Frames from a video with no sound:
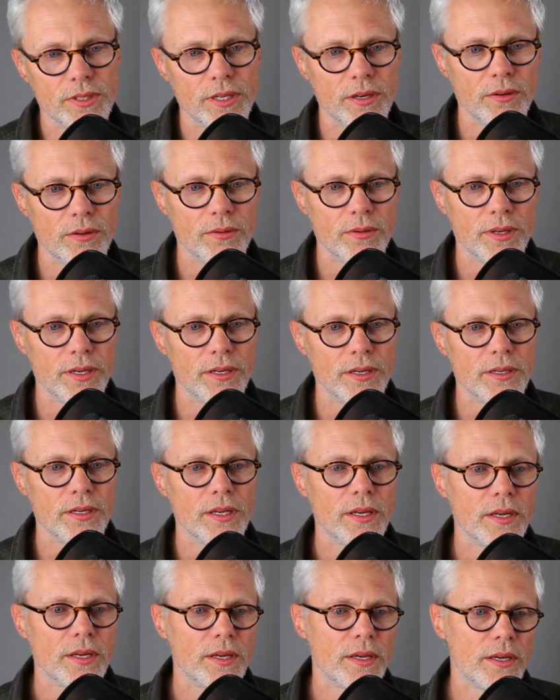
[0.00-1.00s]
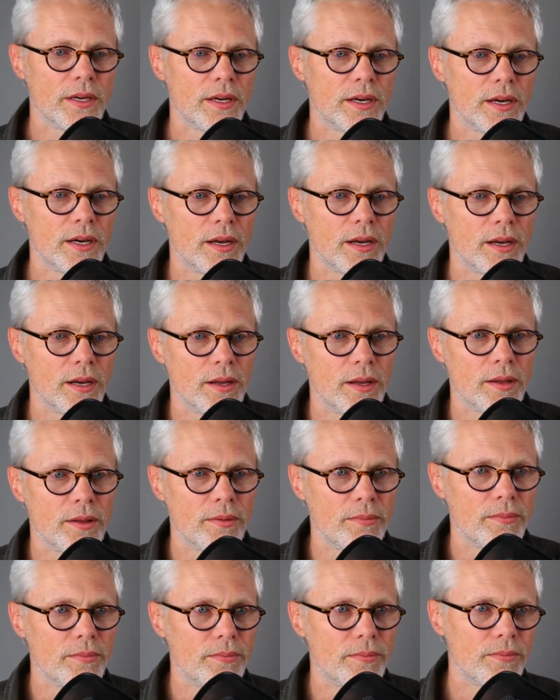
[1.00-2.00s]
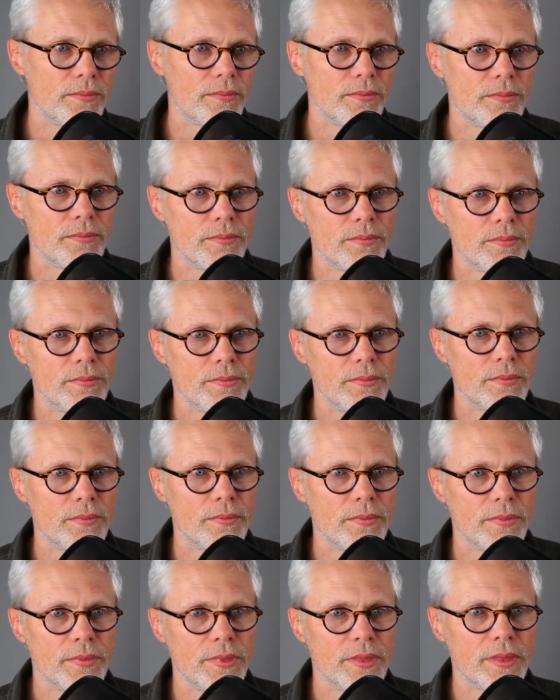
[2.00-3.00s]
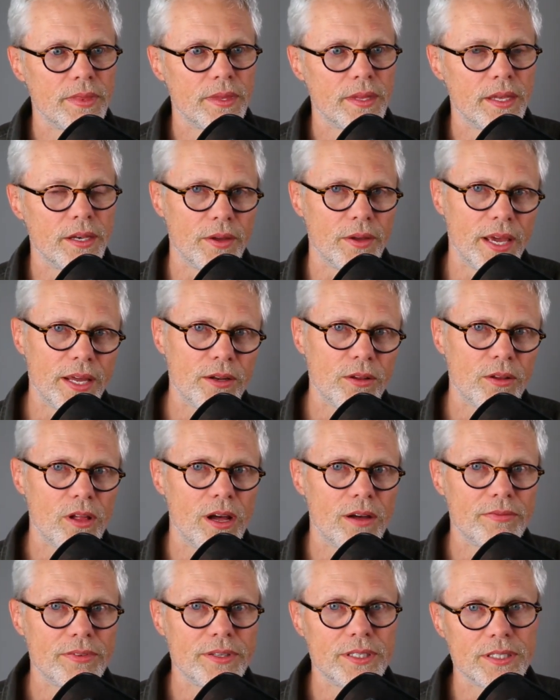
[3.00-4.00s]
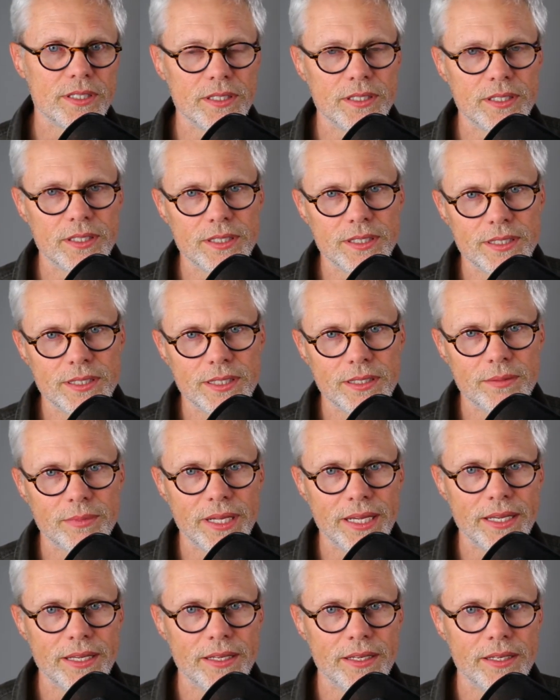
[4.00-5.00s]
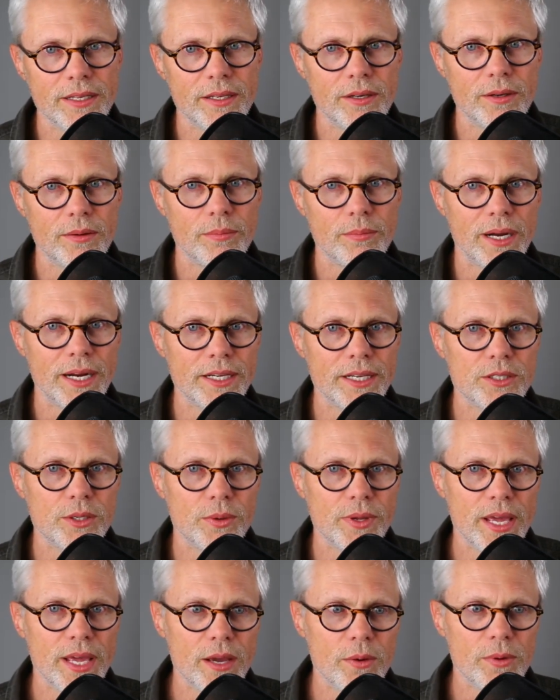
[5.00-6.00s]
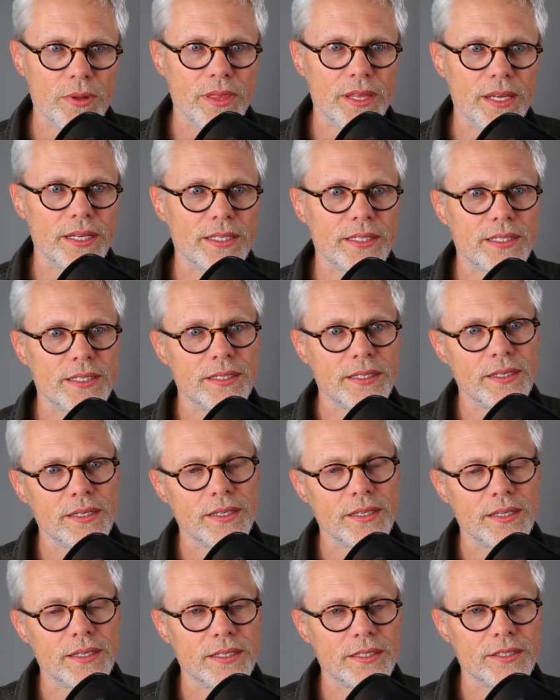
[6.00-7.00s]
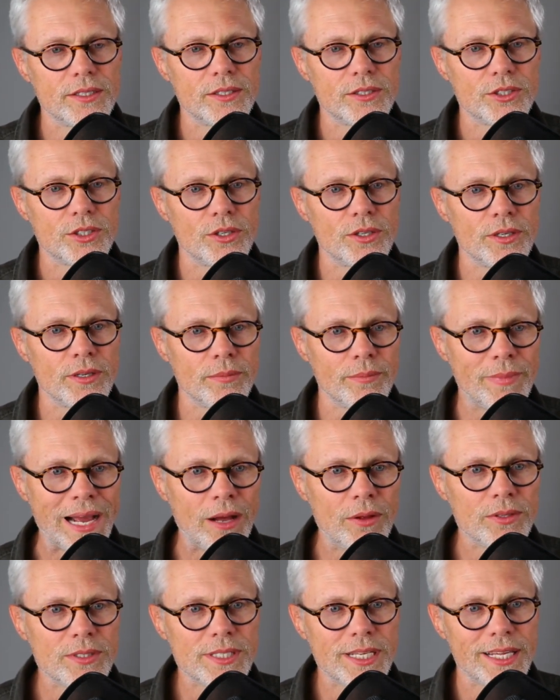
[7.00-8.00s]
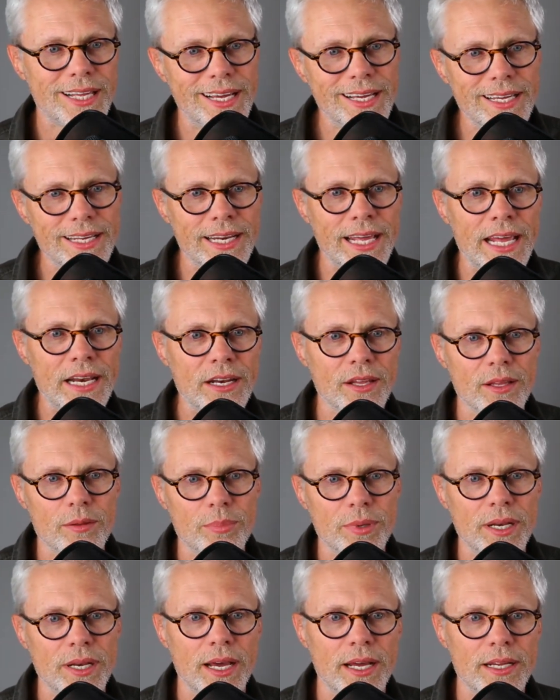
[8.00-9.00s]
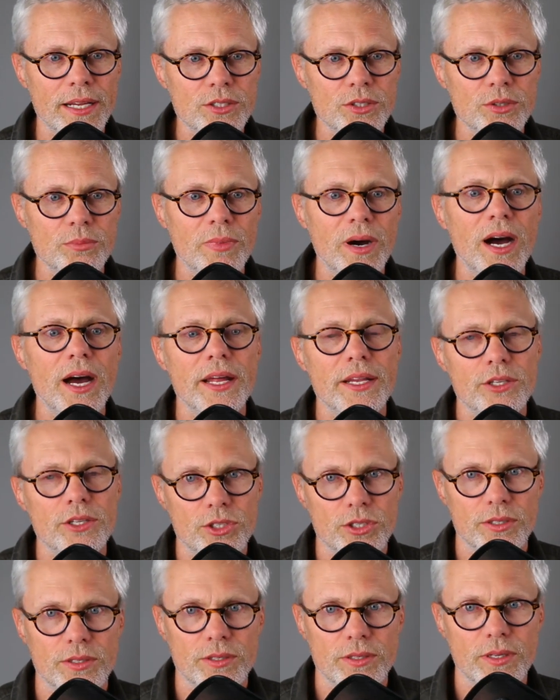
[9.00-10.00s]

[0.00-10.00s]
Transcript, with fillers: You know, and uh, can you handle coffee? Does it does it seem like your body's okay with it? Is there certain amounts? Like I can handle it, but not too much.